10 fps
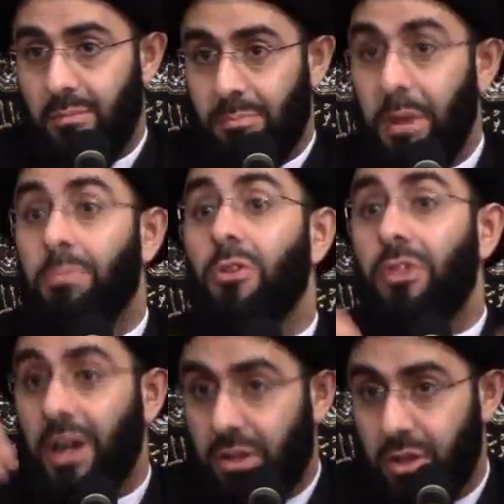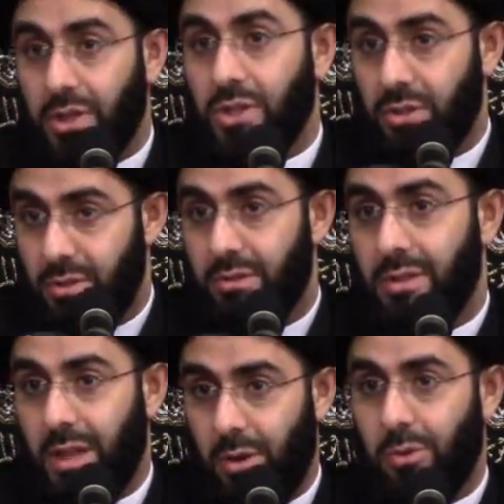people think this.
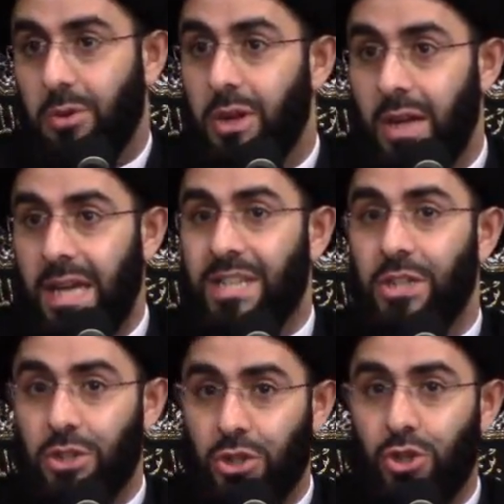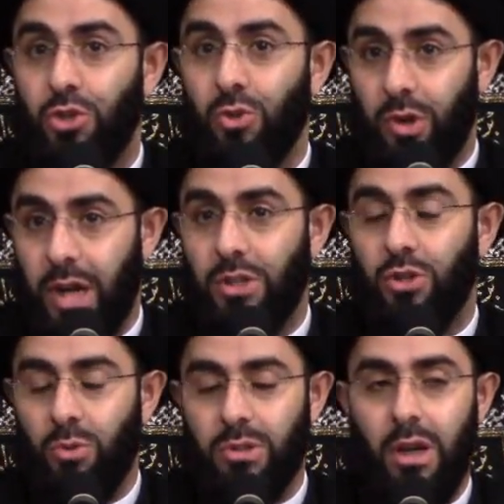Now, is this true or not
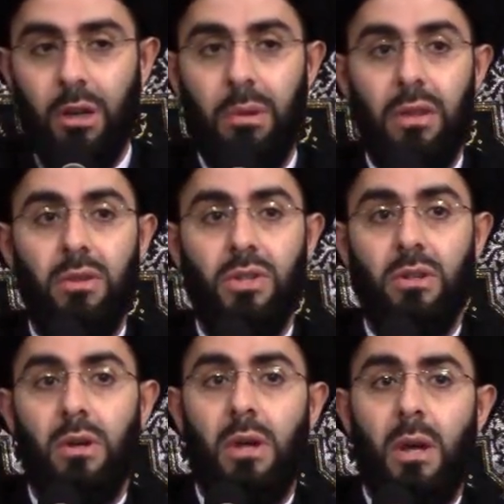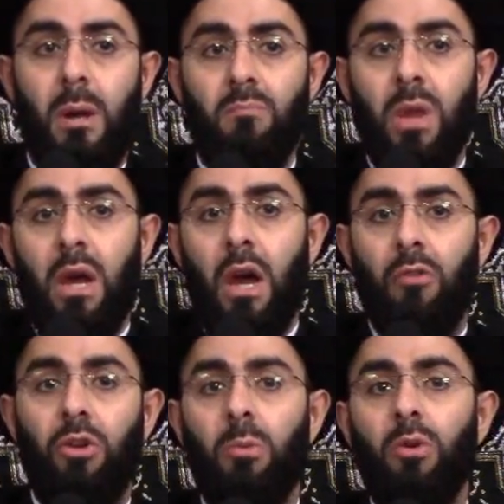true? We'll talk about this.
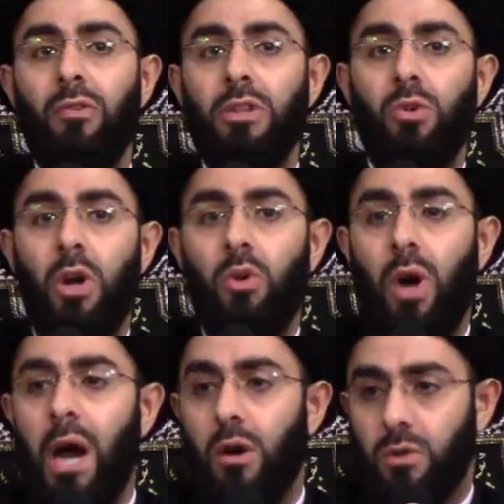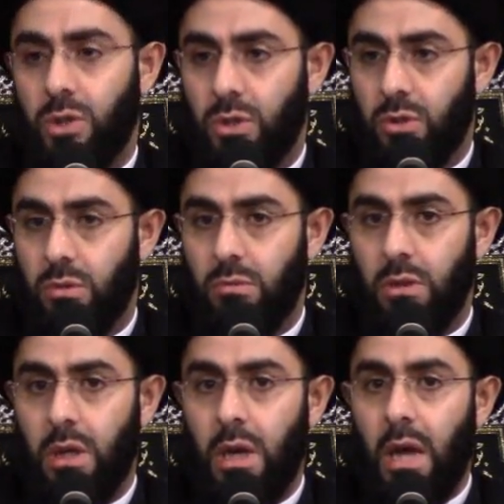If you move into a new house
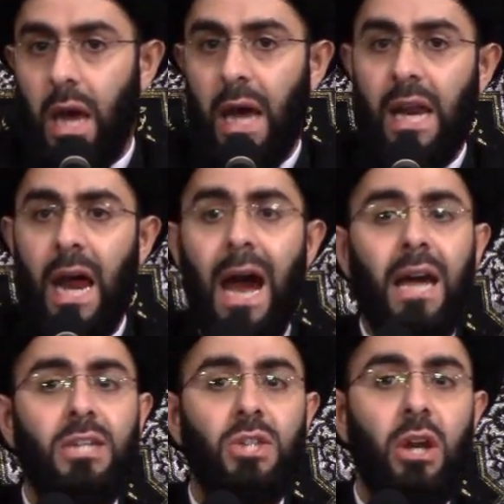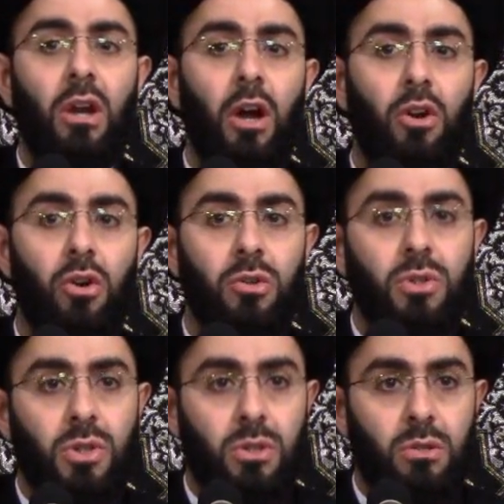and an accident
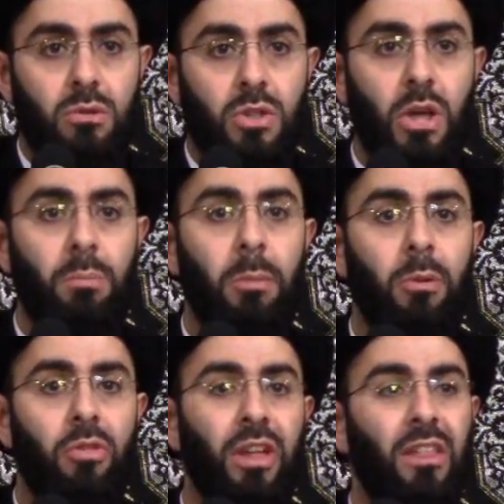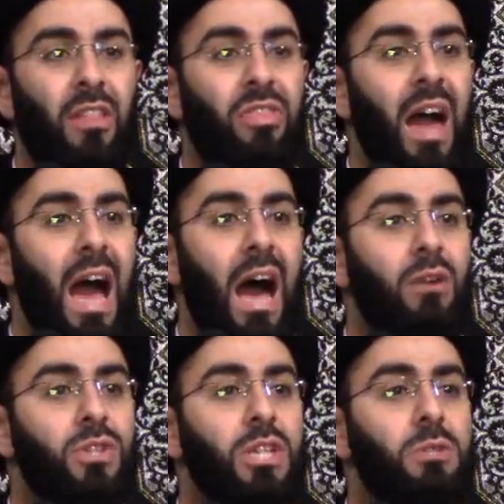occurs, some people think that that
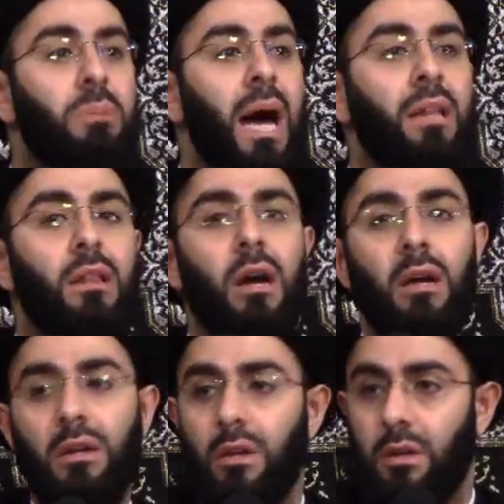house is bad luck.